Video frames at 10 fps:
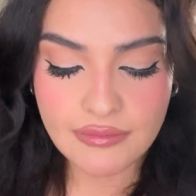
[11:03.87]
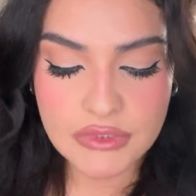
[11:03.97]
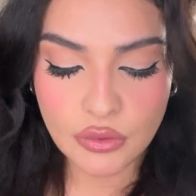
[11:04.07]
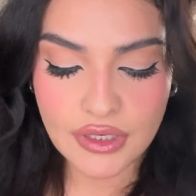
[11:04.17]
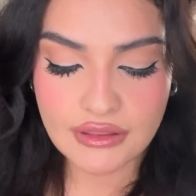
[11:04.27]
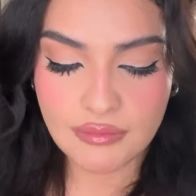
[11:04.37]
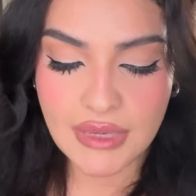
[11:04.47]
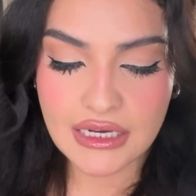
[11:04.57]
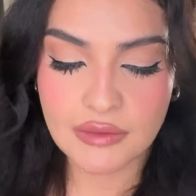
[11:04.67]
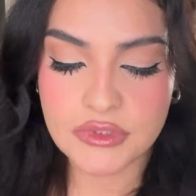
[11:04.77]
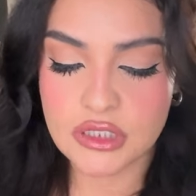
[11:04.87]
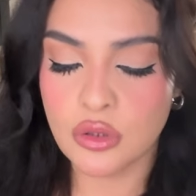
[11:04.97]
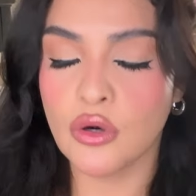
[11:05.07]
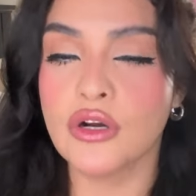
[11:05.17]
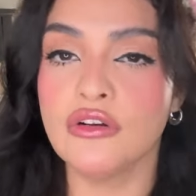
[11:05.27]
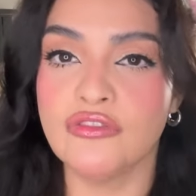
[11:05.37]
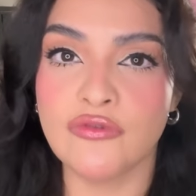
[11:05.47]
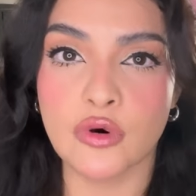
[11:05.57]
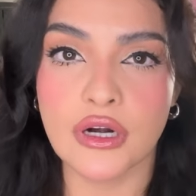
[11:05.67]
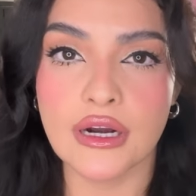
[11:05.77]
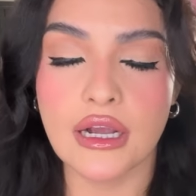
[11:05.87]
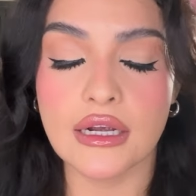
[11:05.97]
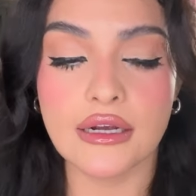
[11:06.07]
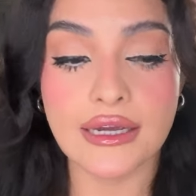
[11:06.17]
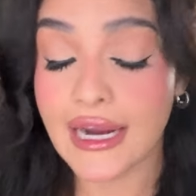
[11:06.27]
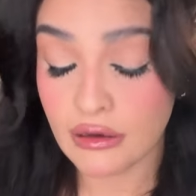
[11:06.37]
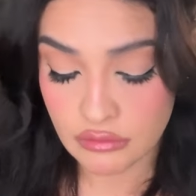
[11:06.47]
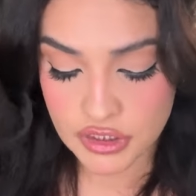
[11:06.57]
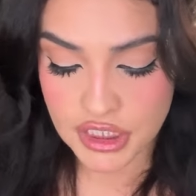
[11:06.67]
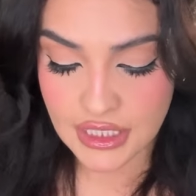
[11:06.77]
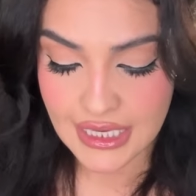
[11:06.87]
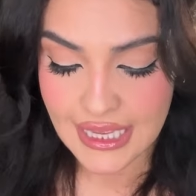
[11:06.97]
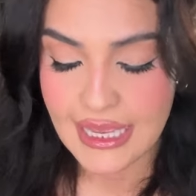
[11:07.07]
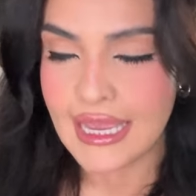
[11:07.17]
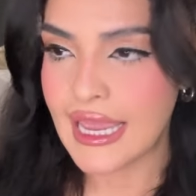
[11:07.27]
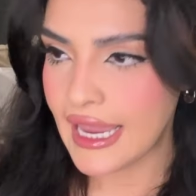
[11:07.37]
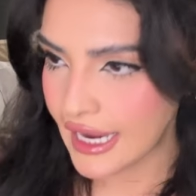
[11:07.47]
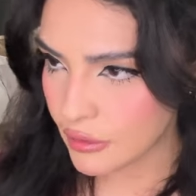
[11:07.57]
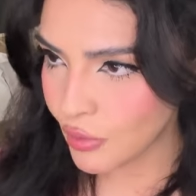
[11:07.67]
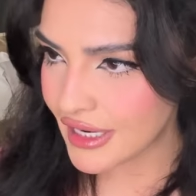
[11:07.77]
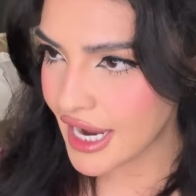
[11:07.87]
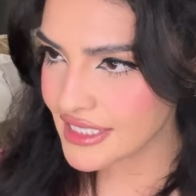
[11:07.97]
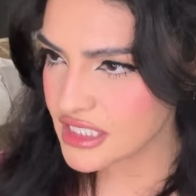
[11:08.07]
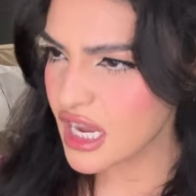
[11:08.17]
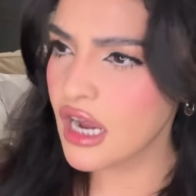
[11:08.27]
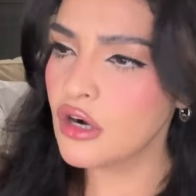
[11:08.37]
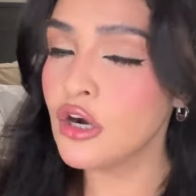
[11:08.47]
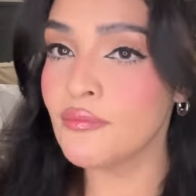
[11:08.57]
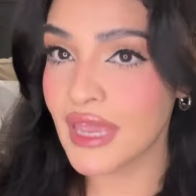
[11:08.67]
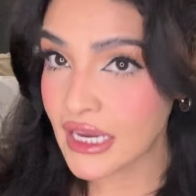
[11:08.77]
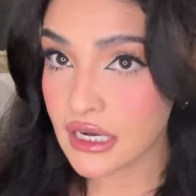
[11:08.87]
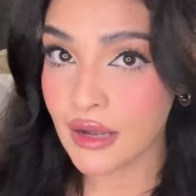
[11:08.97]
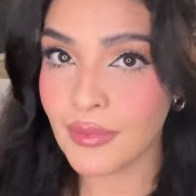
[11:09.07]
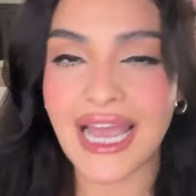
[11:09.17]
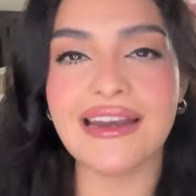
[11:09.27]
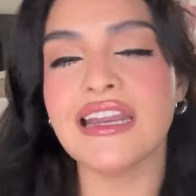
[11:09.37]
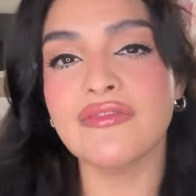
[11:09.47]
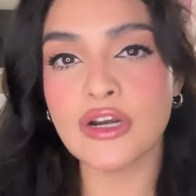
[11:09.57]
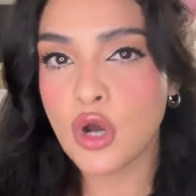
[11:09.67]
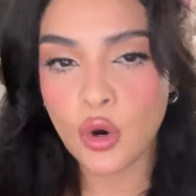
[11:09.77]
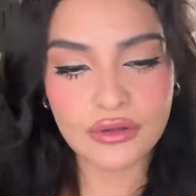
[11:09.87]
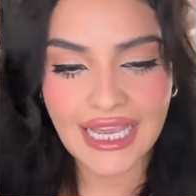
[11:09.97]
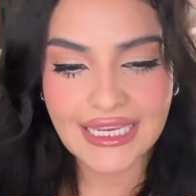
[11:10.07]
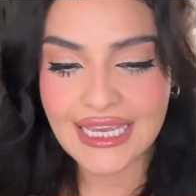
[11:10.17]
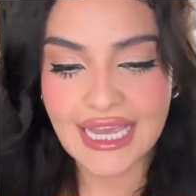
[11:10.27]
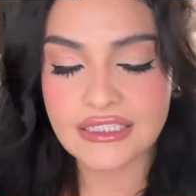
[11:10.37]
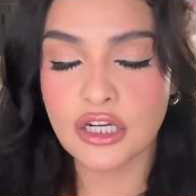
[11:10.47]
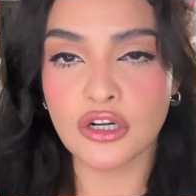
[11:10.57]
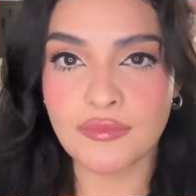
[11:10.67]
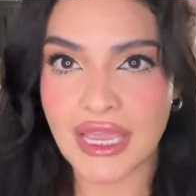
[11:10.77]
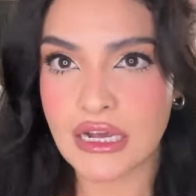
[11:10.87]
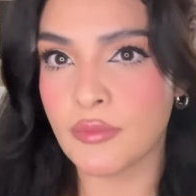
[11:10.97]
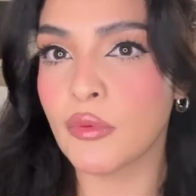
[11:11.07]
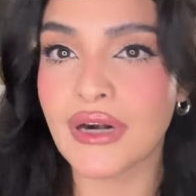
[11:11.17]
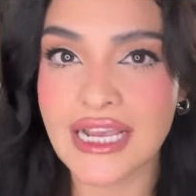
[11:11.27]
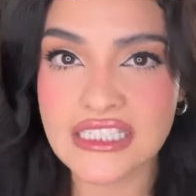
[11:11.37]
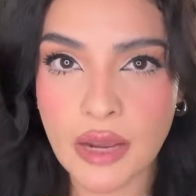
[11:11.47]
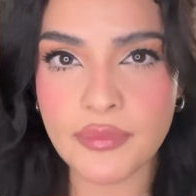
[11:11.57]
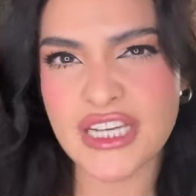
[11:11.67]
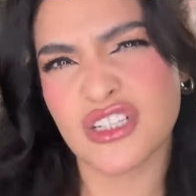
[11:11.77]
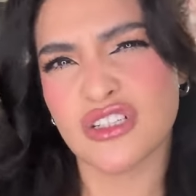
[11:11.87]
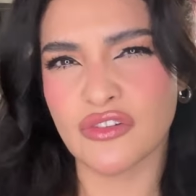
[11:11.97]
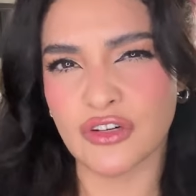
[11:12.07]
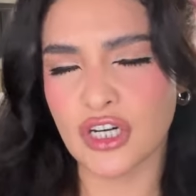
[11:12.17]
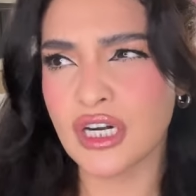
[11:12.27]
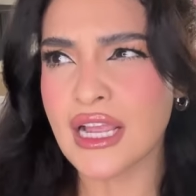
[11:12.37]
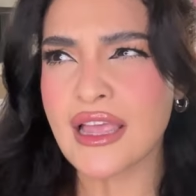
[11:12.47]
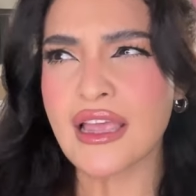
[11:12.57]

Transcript: him doing the makeup tutorial for Carol G. And when I saw her makeup, I didn't even know that he had done her makeup. But when I saw pictures of her,